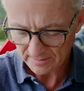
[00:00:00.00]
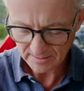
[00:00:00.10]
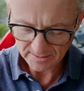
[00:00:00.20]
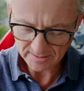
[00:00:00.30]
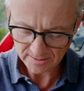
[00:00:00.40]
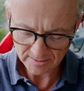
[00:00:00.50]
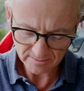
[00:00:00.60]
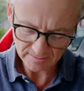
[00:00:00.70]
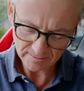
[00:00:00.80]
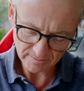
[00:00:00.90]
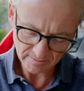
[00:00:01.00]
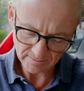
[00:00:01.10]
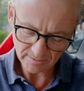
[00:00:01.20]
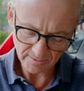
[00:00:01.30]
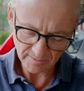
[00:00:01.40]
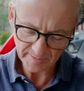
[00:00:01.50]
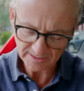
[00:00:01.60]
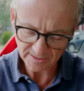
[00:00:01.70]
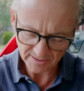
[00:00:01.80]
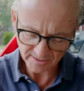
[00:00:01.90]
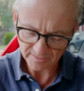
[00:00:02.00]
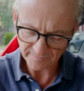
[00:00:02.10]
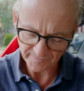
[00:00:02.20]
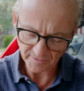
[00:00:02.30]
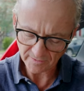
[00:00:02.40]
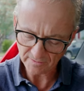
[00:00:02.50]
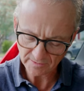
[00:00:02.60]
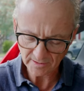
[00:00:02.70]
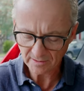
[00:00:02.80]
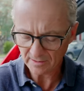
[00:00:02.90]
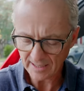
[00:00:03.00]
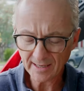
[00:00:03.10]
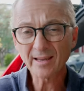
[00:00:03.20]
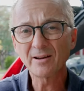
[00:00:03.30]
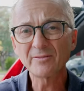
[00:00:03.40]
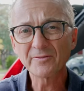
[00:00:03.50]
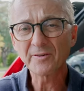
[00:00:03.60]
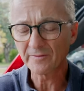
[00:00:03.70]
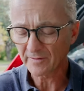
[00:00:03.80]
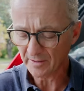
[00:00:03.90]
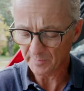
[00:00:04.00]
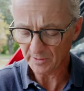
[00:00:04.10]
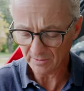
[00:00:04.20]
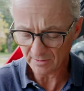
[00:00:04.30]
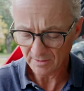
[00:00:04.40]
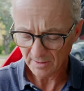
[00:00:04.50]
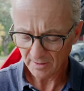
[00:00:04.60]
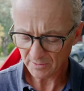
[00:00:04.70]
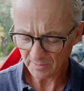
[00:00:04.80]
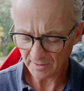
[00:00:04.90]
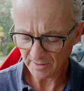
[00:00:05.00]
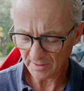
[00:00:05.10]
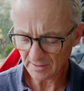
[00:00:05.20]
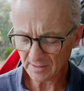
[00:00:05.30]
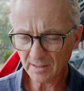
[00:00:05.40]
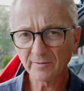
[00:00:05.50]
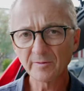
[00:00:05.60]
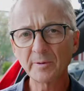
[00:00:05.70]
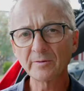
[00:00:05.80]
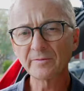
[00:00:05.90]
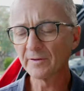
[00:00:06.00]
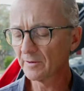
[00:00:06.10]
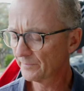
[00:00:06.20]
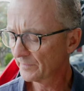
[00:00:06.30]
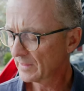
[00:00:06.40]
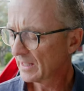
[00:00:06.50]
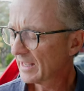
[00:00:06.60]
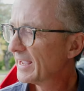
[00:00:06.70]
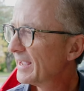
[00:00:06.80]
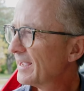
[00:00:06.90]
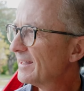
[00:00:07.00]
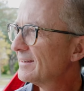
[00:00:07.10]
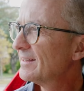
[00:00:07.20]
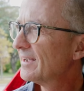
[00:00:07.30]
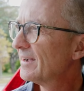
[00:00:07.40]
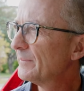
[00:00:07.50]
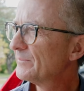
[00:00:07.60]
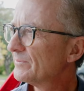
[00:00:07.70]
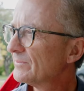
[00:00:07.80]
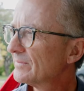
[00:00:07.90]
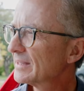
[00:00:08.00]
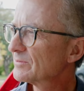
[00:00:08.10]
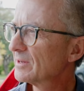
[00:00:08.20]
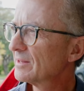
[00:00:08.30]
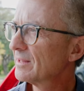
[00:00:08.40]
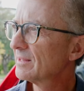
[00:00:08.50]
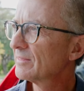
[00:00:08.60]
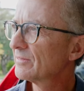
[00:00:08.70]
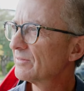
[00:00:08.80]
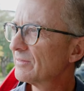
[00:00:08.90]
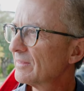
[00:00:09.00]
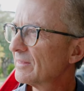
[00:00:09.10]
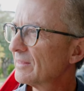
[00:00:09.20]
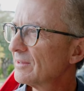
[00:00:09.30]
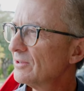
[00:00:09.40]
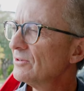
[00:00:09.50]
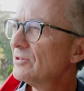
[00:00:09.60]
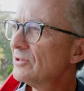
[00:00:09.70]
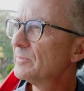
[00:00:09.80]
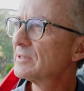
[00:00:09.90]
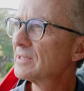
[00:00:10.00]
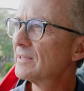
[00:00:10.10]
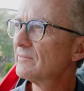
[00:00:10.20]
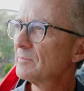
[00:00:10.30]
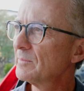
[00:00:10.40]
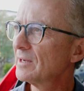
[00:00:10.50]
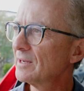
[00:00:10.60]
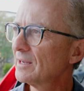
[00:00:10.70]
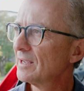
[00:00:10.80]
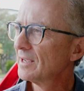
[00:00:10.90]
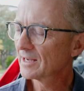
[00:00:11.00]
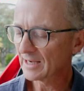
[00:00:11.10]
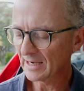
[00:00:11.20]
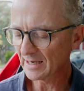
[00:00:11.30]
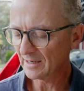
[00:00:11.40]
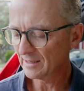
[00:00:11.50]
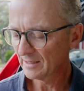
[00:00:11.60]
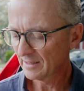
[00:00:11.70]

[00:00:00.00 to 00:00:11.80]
just doing a bunch of digital photos and then hanging out in front of a computer. It's one of the things I love about film. And um, that's one of the, YouTube has given me kind of